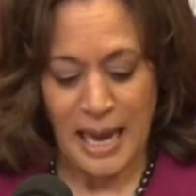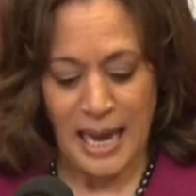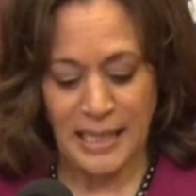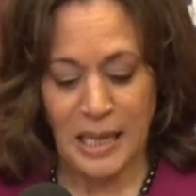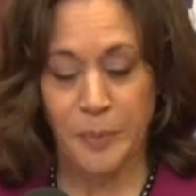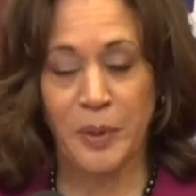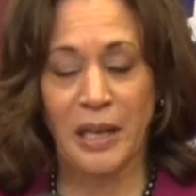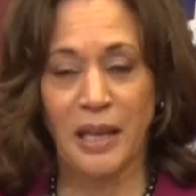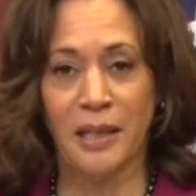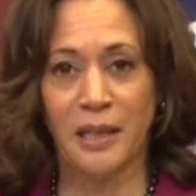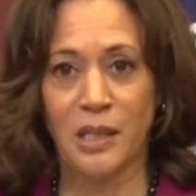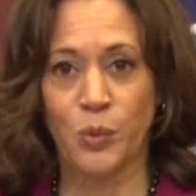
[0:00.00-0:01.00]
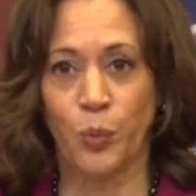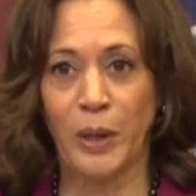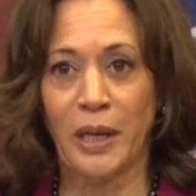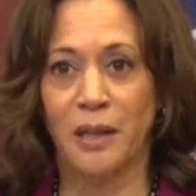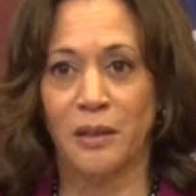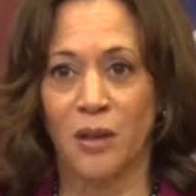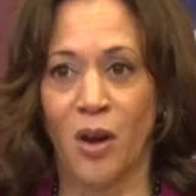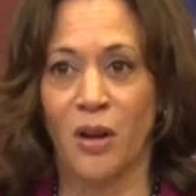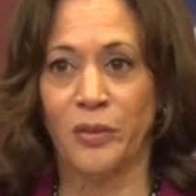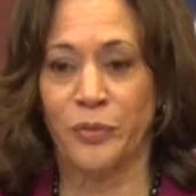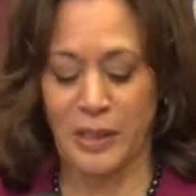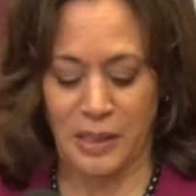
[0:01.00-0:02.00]
As I begin this
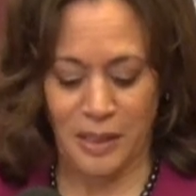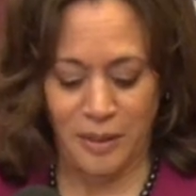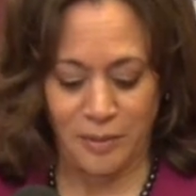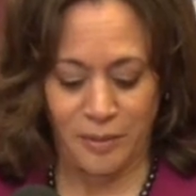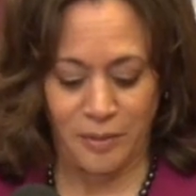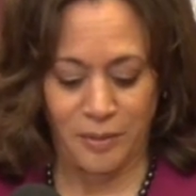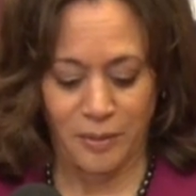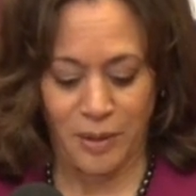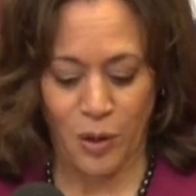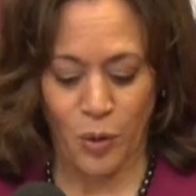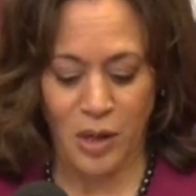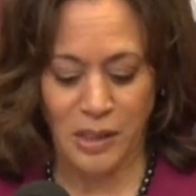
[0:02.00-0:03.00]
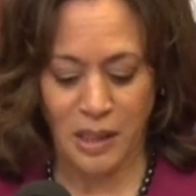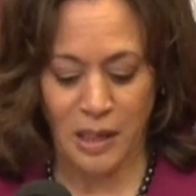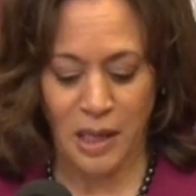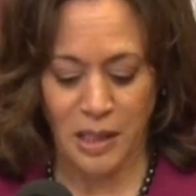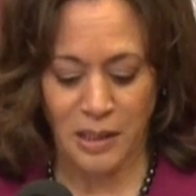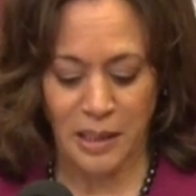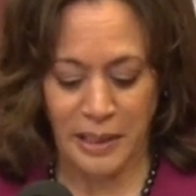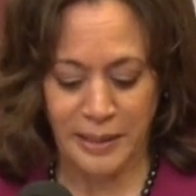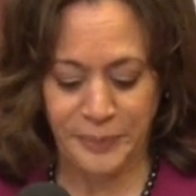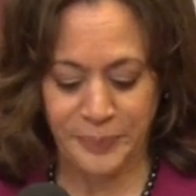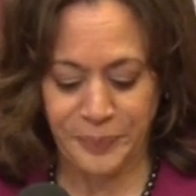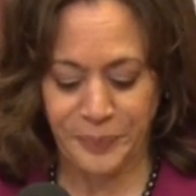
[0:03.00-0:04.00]
week-long visit across the
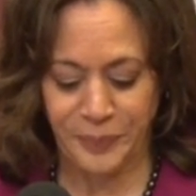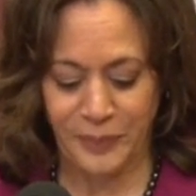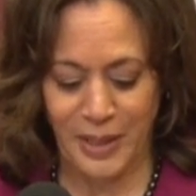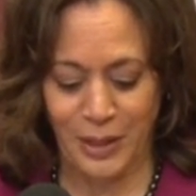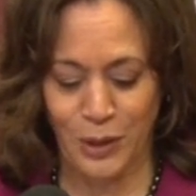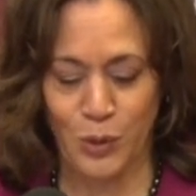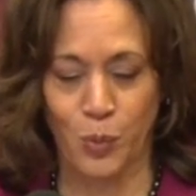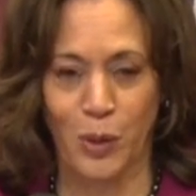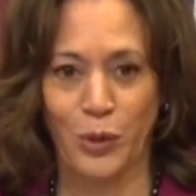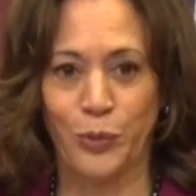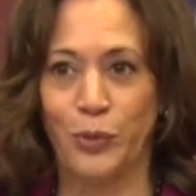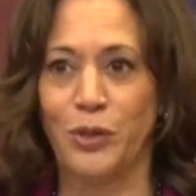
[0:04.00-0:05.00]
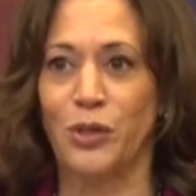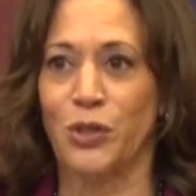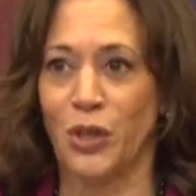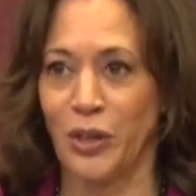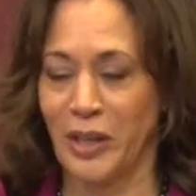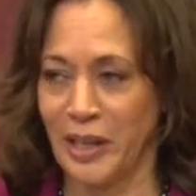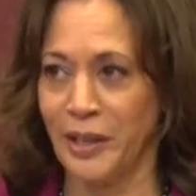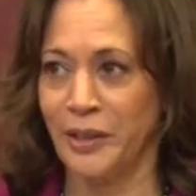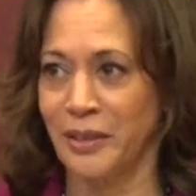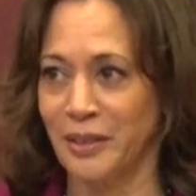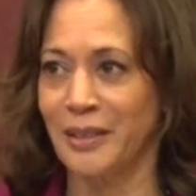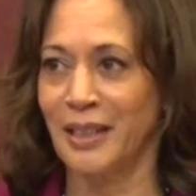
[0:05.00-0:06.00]
continent, it is wonderful to start
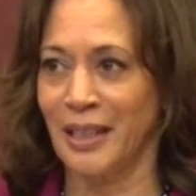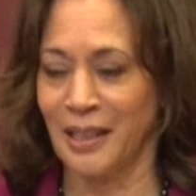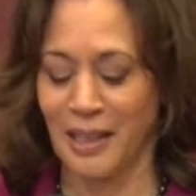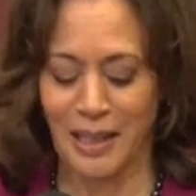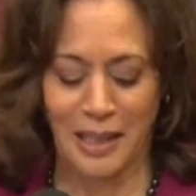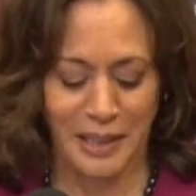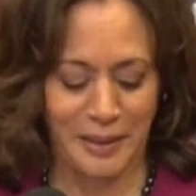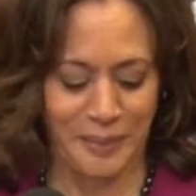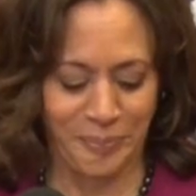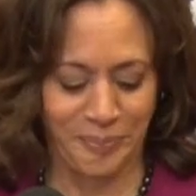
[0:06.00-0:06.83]
here in Ghana.